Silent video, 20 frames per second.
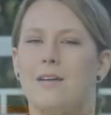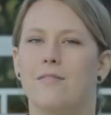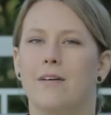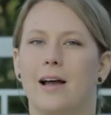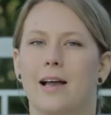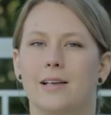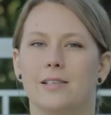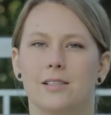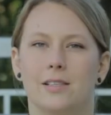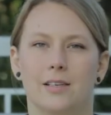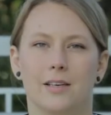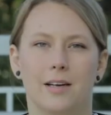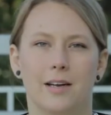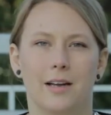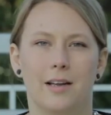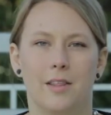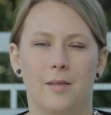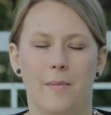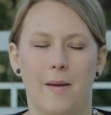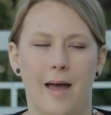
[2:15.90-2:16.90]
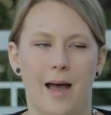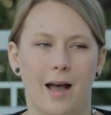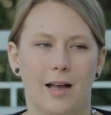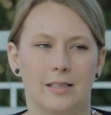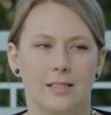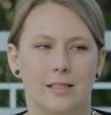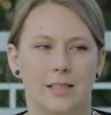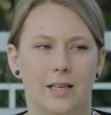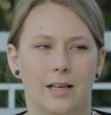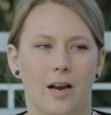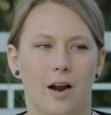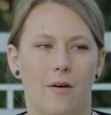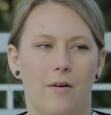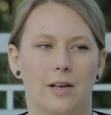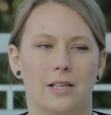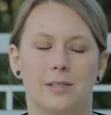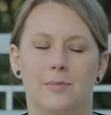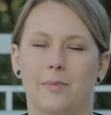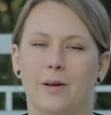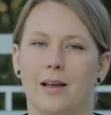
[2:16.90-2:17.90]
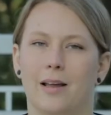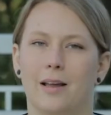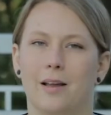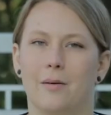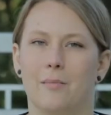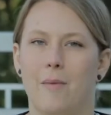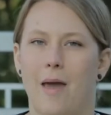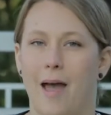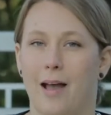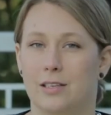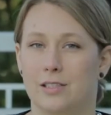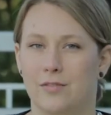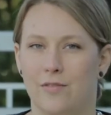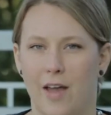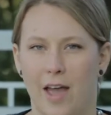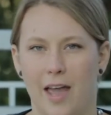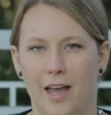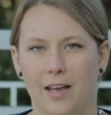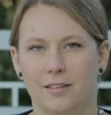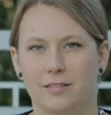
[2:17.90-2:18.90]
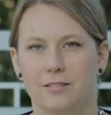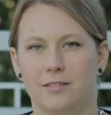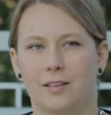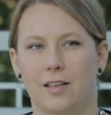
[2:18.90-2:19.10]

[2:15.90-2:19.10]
advisor in the past had always been Max Bang,